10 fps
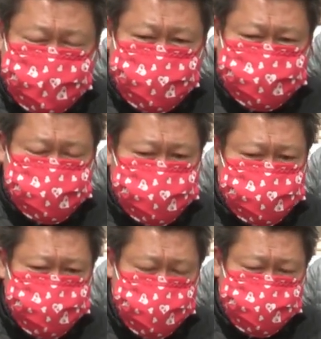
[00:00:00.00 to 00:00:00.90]
I still
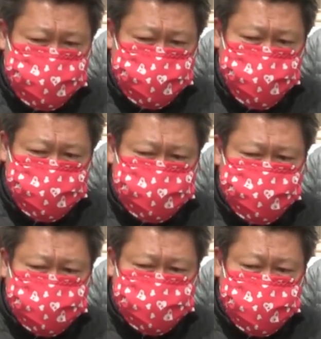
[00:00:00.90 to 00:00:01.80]
remember the quote in
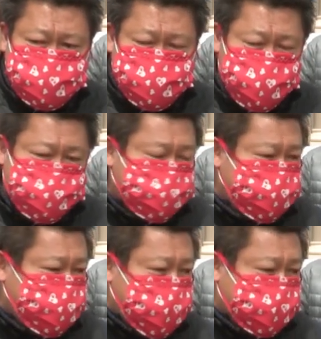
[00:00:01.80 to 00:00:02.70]
which they cited
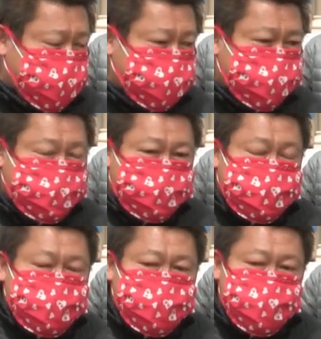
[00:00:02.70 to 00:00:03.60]
the fact that
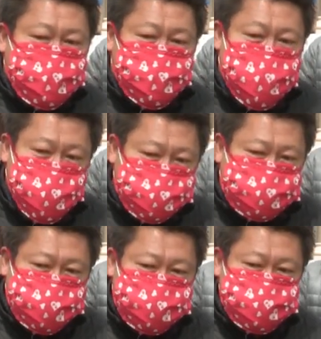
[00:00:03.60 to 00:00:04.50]
there are
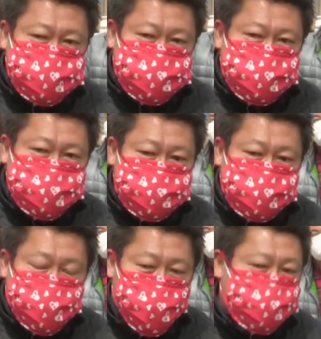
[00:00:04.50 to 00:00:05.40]
helpers
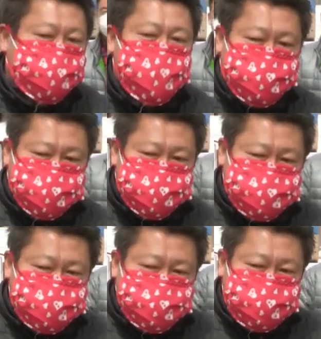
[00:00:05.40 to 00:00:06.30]
all around
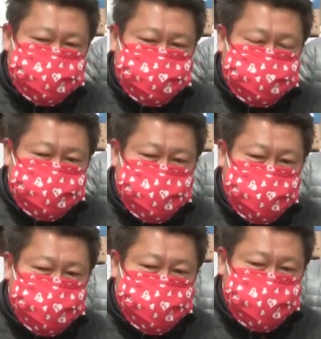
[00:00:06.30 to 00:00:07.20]
us,
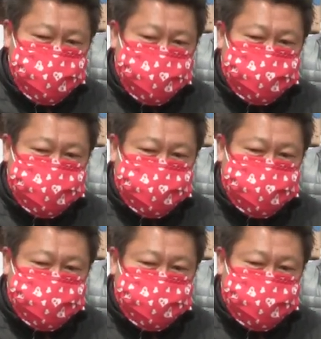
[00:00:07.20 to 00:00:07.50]
that in your